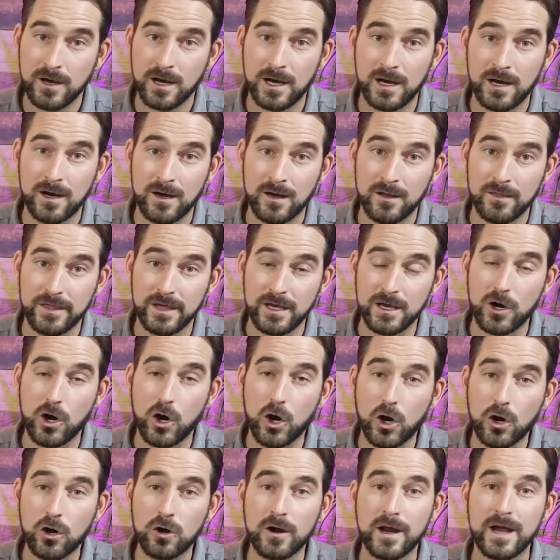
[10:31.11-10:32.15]
Uh, the
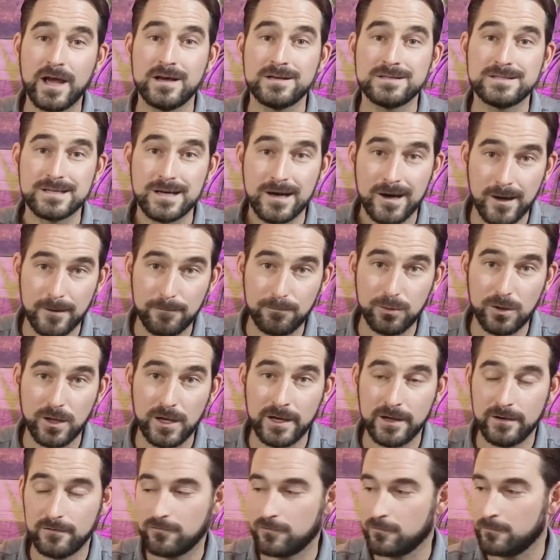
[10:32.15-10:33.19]
RS
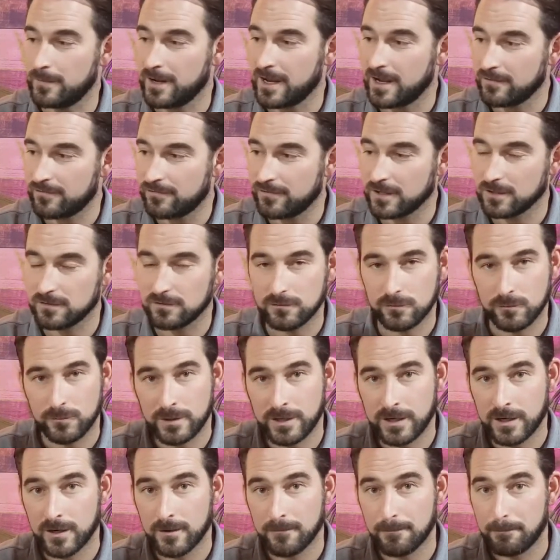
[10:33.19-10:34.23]
uplight from FX
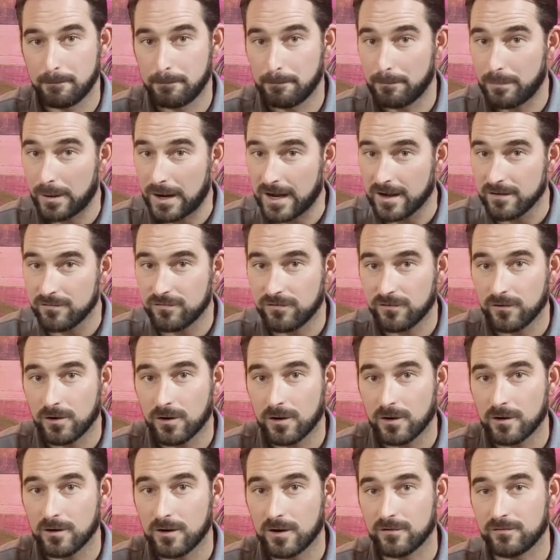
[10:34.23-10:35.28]
Luminaire, by
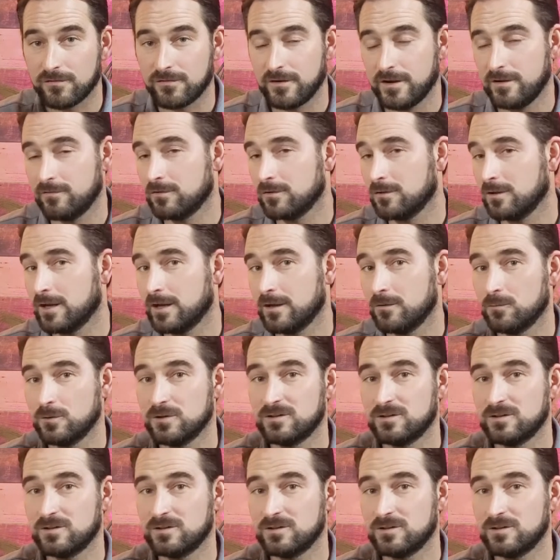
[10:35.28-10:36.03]
far our favorite light.